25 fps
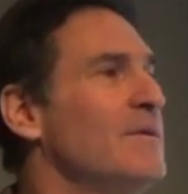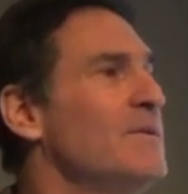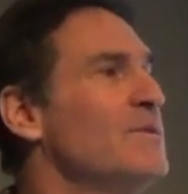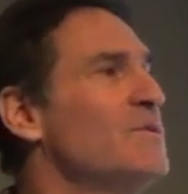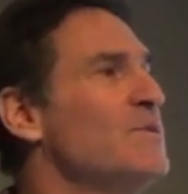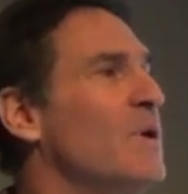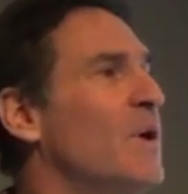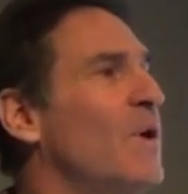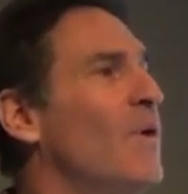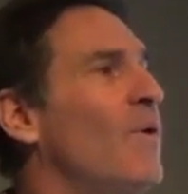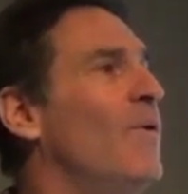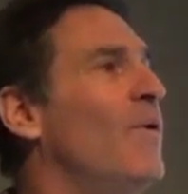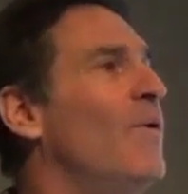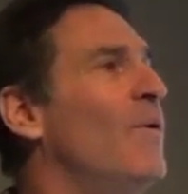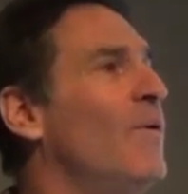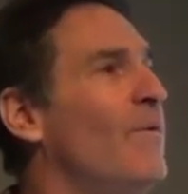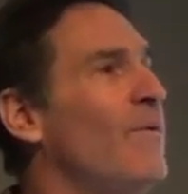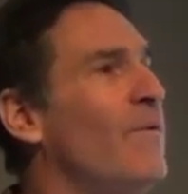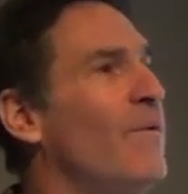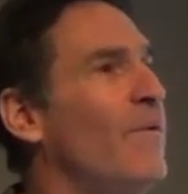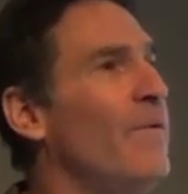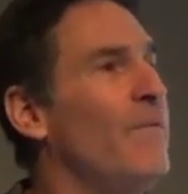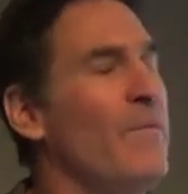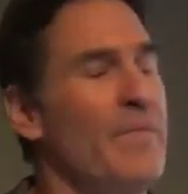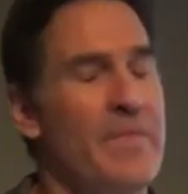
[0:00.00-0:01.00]
So
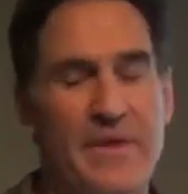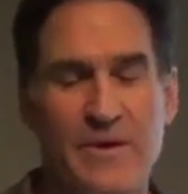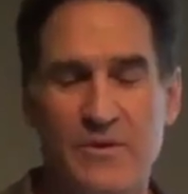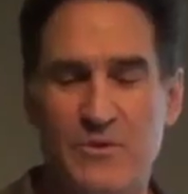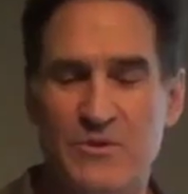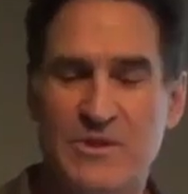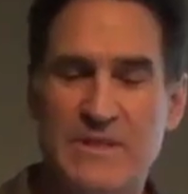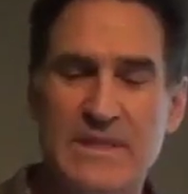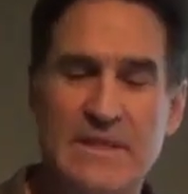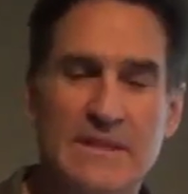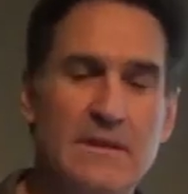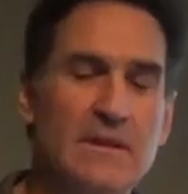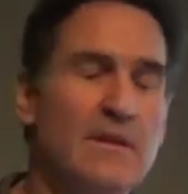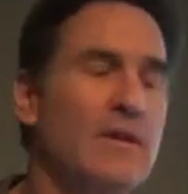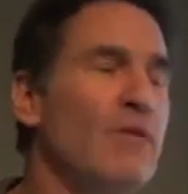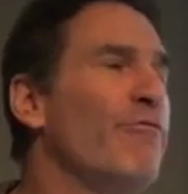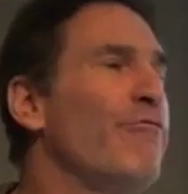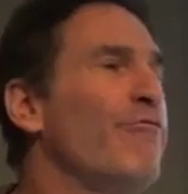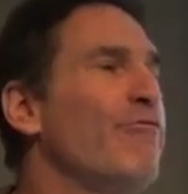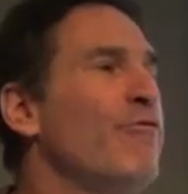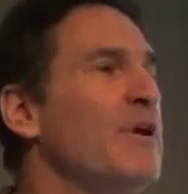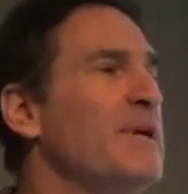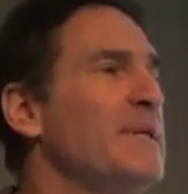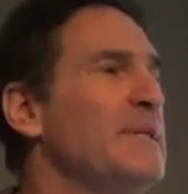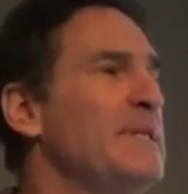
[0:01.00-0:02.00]
there was these little
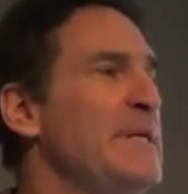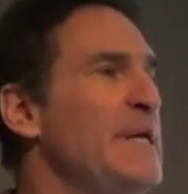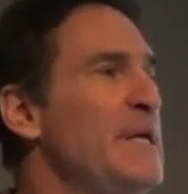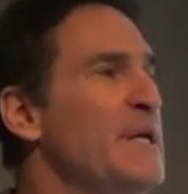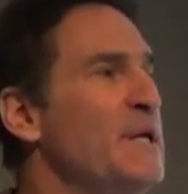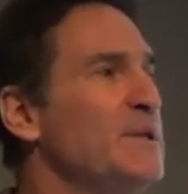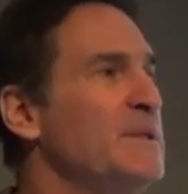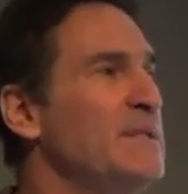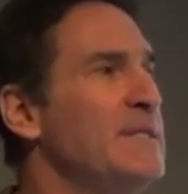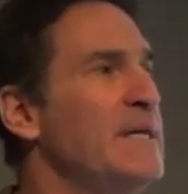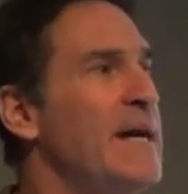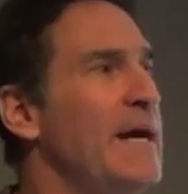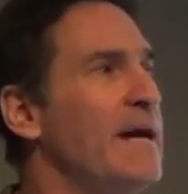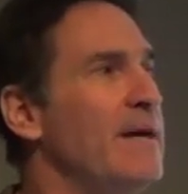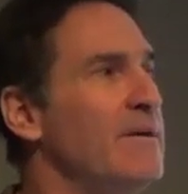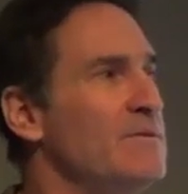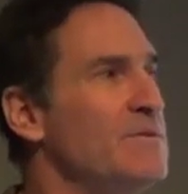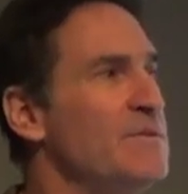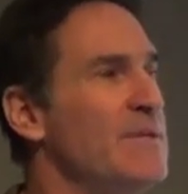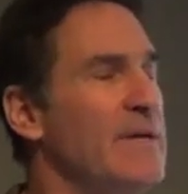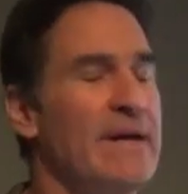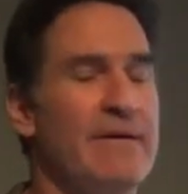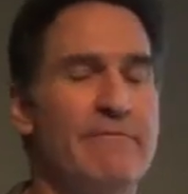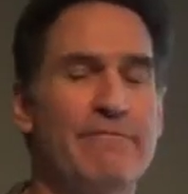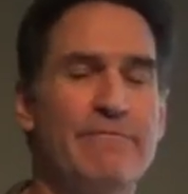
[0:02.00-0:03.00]
frontier
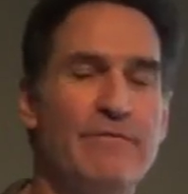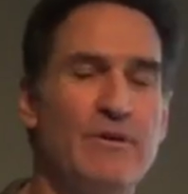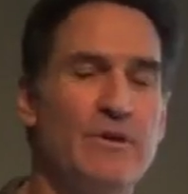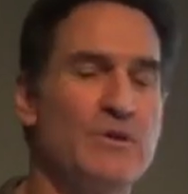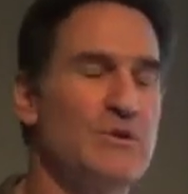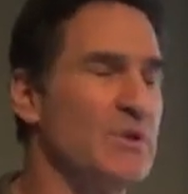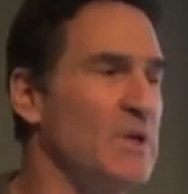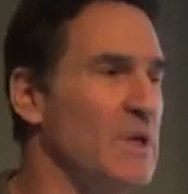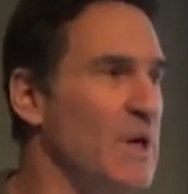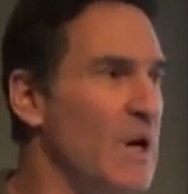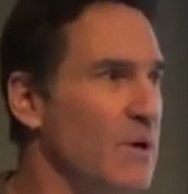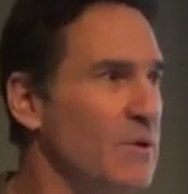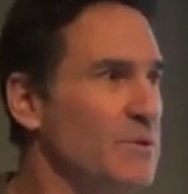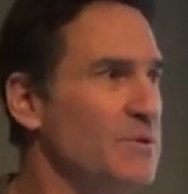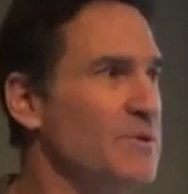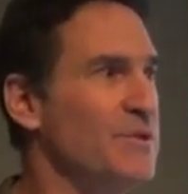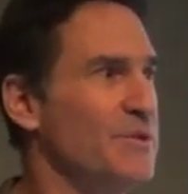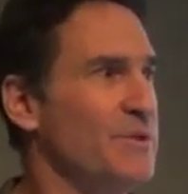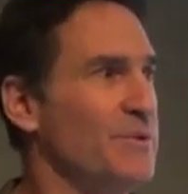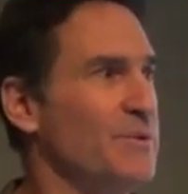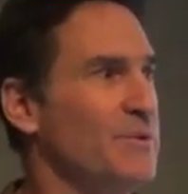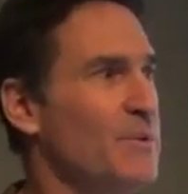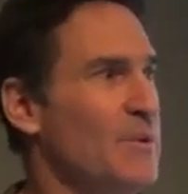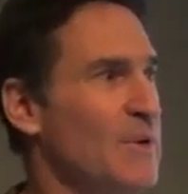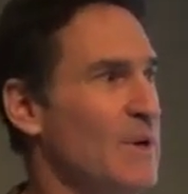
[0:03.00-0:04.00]
towns that I'd first go
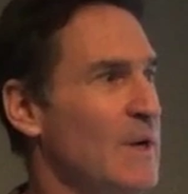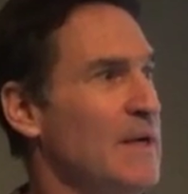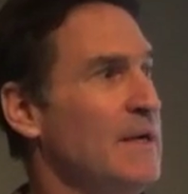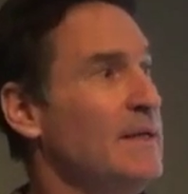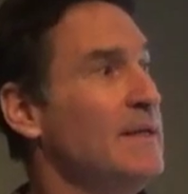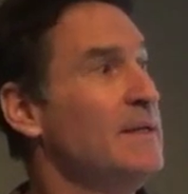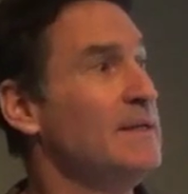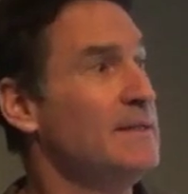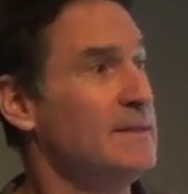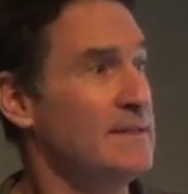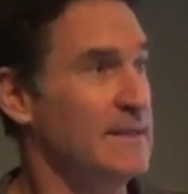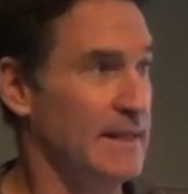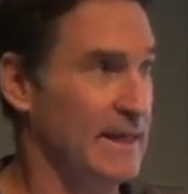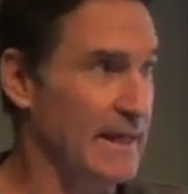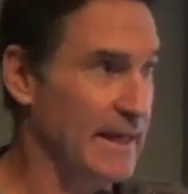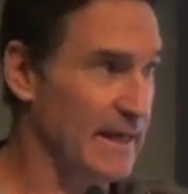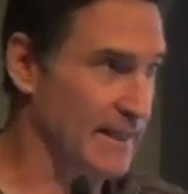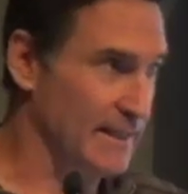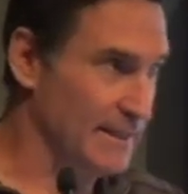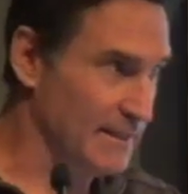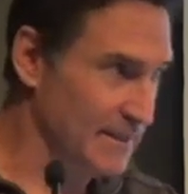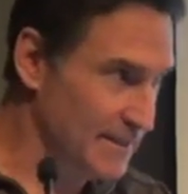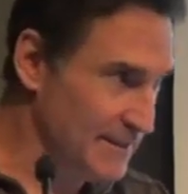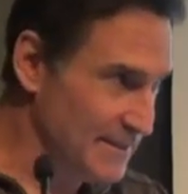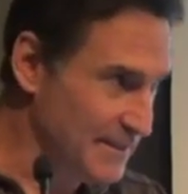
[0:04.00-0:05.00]
to to
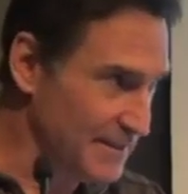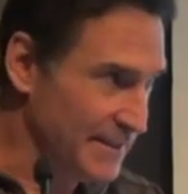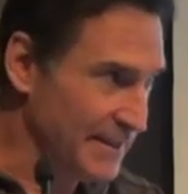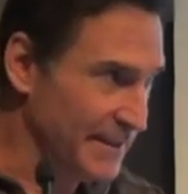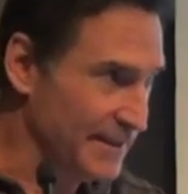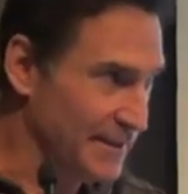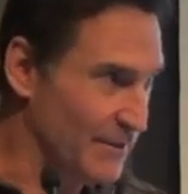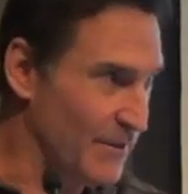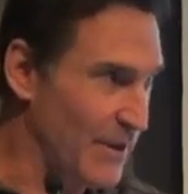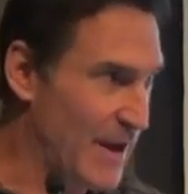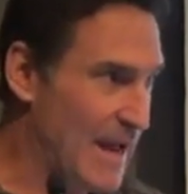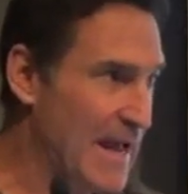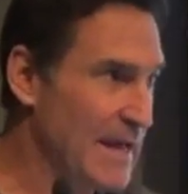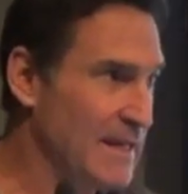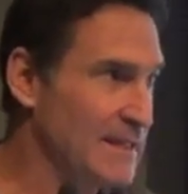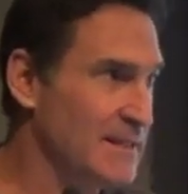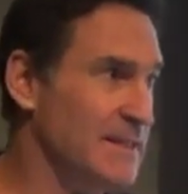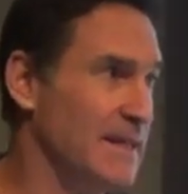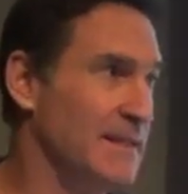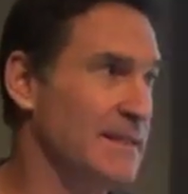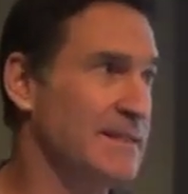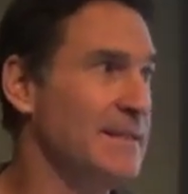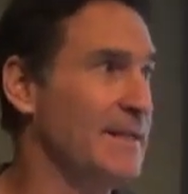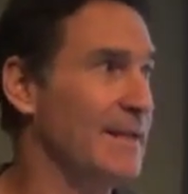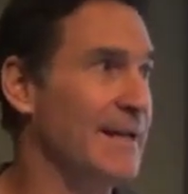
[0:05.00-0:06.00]
get you know,
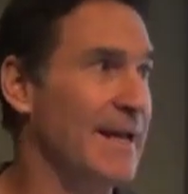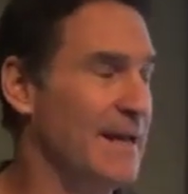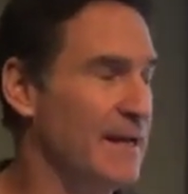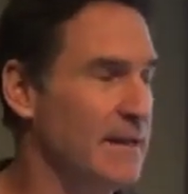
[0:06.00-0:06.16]
access in.